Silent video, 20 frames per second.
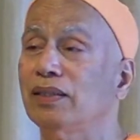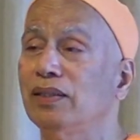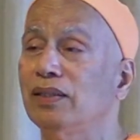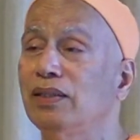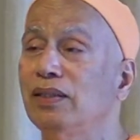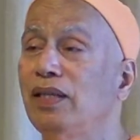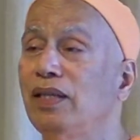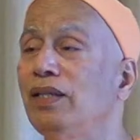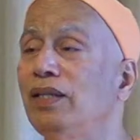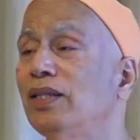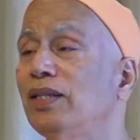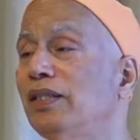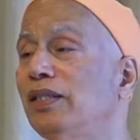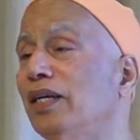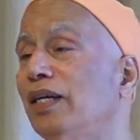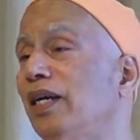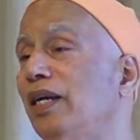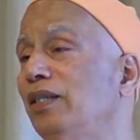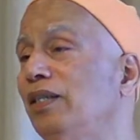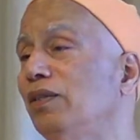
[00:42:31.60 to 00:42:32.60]
these are the
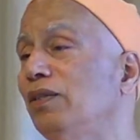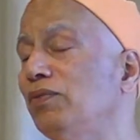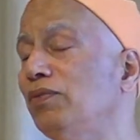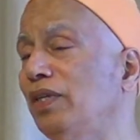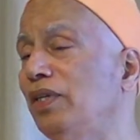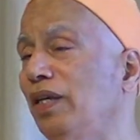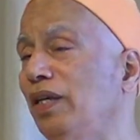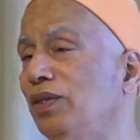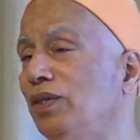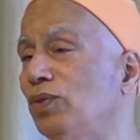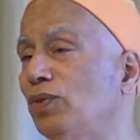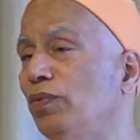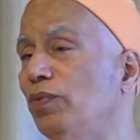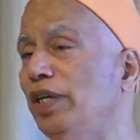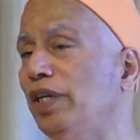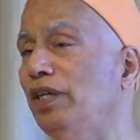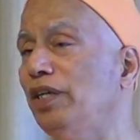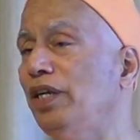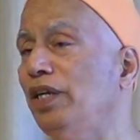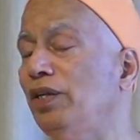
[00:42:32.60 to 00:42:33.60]
kind of things
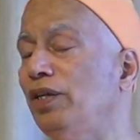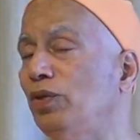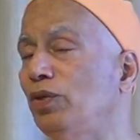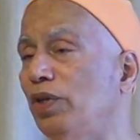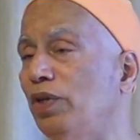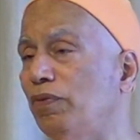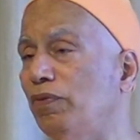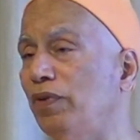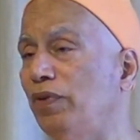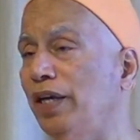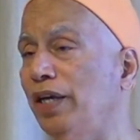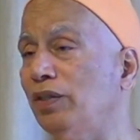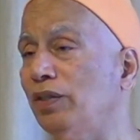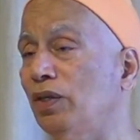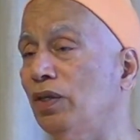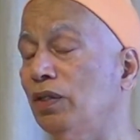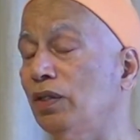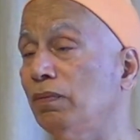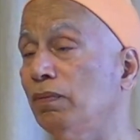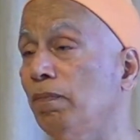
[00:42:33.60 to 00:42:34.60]
we need to reflect
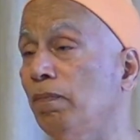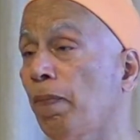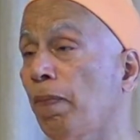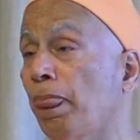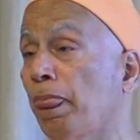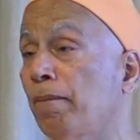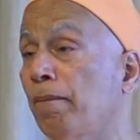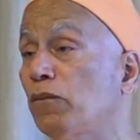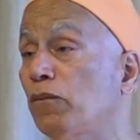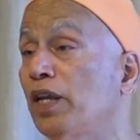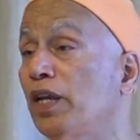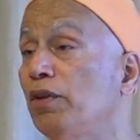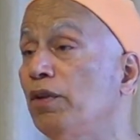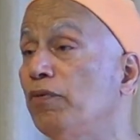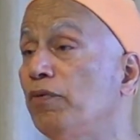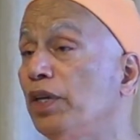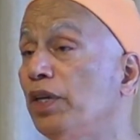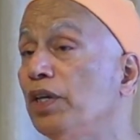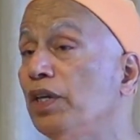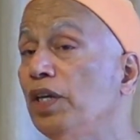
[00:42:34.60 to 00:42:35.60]
on. And
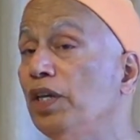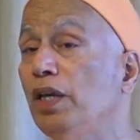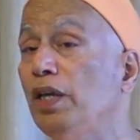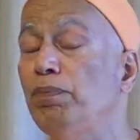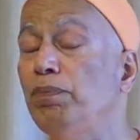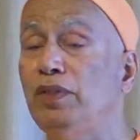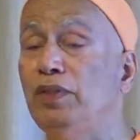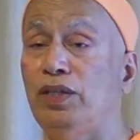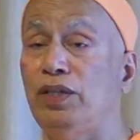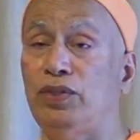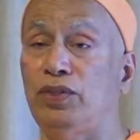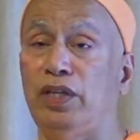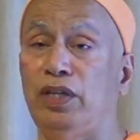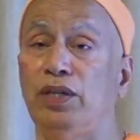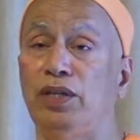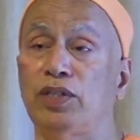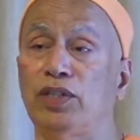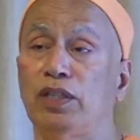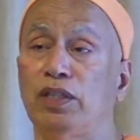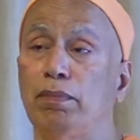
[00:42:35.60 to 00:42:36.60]
if we keep these
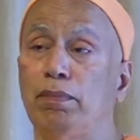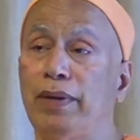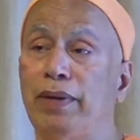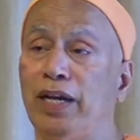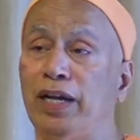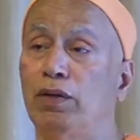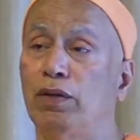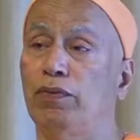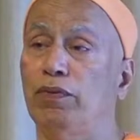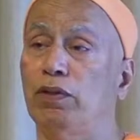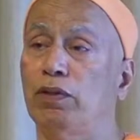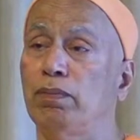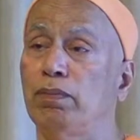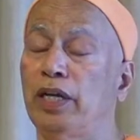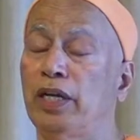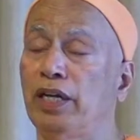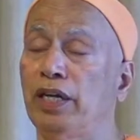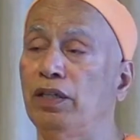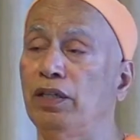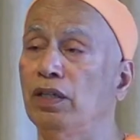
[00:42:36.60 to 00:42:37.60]
things at the back of our
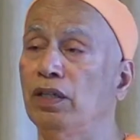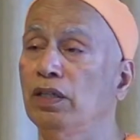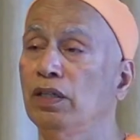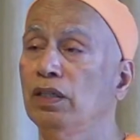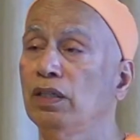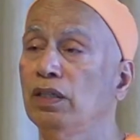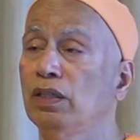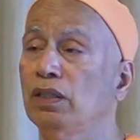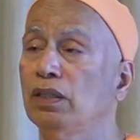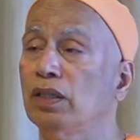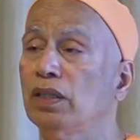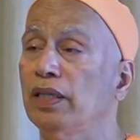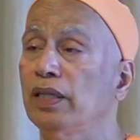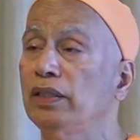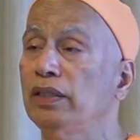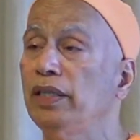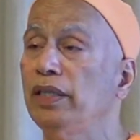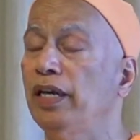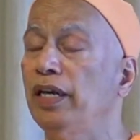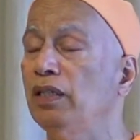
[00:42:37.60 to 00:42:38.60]
mind
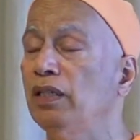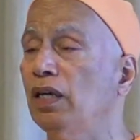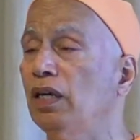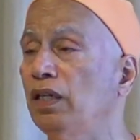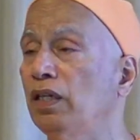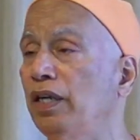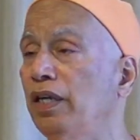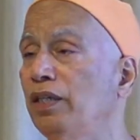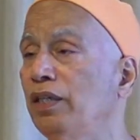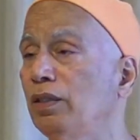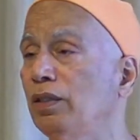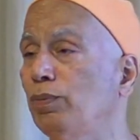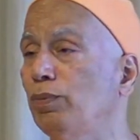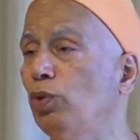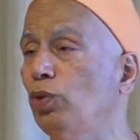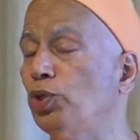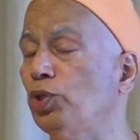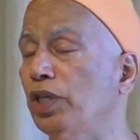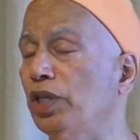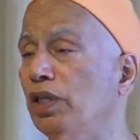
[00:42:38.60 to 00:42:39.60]
and then attend the
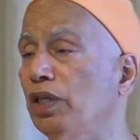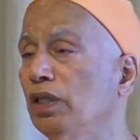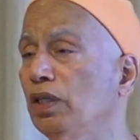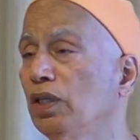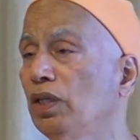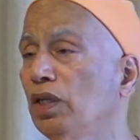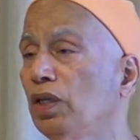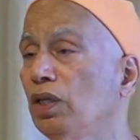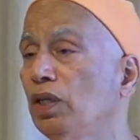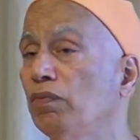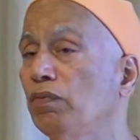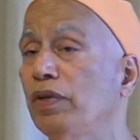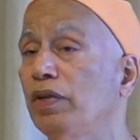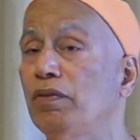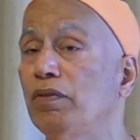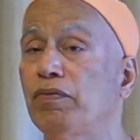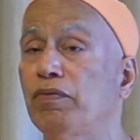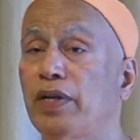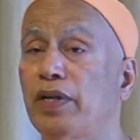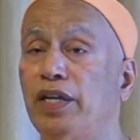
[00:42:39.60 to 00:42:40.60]
puja,
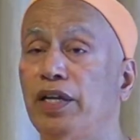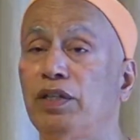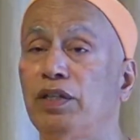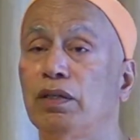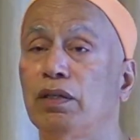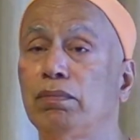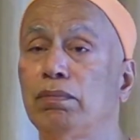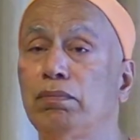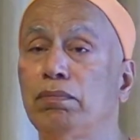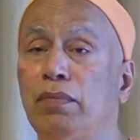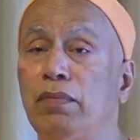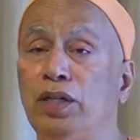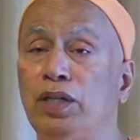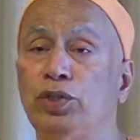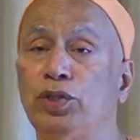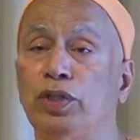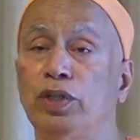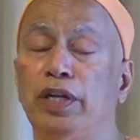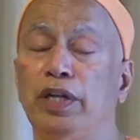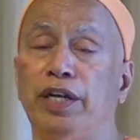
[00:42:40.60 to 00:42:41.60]
we'll find a
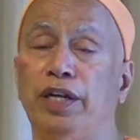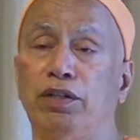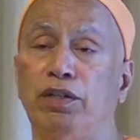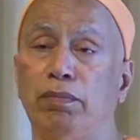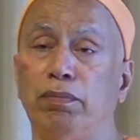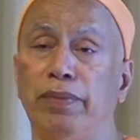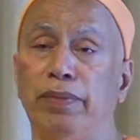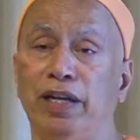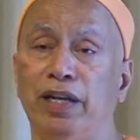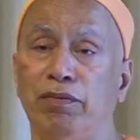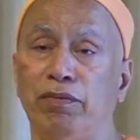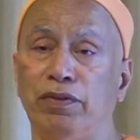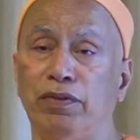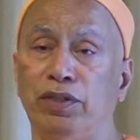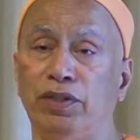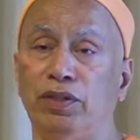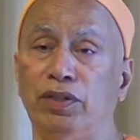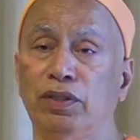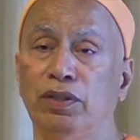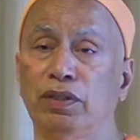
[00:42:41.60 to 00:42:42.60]
much greater
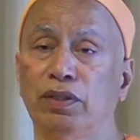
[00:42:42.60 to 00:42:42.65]
benefit